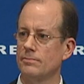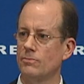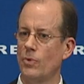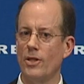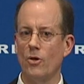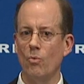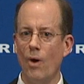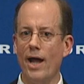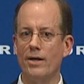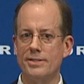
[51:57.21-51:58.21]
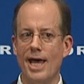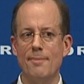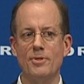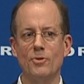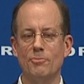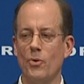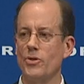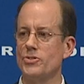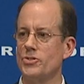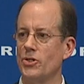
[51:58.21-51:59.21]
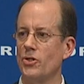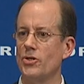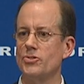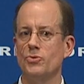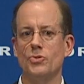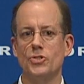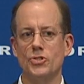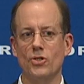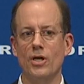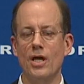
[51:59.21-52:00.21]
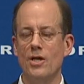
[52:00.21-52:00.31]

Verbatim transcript: where they were wiretapping reporters and journalists to ensure